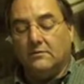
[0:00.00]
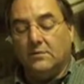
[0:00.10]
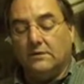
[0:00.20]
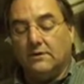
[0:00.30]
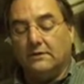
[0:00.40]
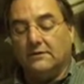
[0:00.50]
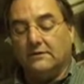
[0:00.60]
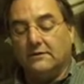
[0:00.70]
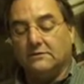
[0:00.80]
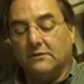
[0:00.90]
But
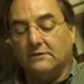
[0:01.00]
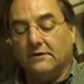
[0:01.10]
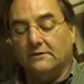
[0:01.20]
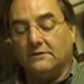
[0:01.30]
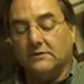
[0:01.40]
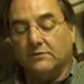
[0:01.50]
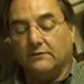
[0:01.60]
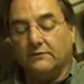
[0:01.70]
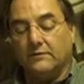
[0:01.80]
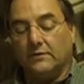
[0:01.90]
it's relatively simple
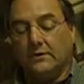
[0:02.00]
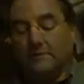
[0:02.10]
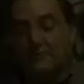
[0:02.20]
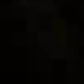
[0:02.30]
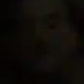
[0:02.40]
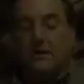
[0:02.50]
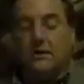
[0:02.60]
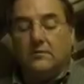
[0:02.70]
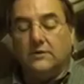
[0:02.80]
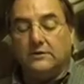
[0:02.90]
firmware.
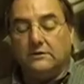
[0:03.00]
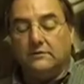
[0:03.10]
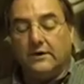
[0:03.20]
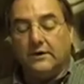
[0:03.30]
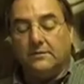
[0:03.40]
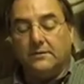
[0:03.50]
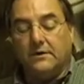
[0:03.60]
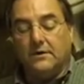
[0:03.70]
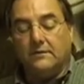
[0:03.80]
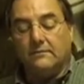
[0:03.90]
But to develop
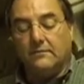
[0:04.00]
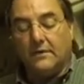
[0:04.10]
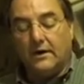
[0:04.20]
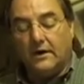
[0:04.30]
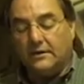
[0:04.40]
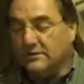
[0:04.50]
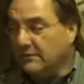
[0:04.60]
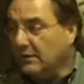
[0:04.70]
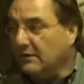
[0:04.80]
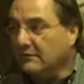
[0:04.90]
as I
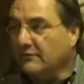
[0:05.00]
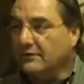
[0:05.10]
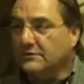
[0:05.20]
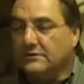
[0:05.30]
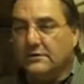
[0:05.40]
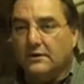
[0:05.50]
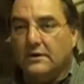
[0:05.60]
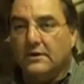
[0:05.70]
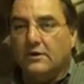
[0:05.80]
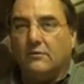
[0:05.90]
recall, the first
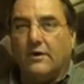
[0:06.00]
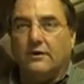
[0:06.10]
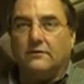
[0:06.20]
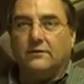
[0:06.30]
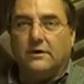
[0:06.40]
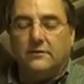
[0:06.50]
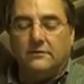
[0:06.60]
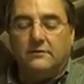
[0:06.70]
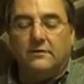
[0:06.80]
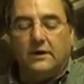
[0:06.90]
round of
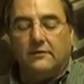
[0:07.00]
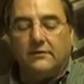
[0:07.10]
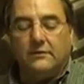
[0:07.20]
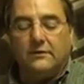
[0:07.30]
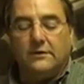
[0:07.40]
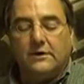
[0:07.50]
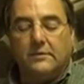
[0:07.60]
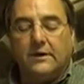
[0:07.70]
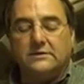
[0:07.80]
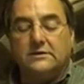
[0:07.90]
code effort took
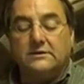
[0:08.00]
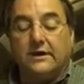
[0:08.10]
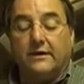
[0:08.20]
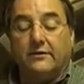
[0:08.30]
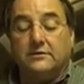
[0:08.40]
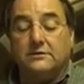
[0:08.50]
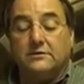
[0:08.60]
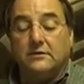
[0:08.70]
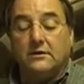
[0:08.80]
about 6 hours,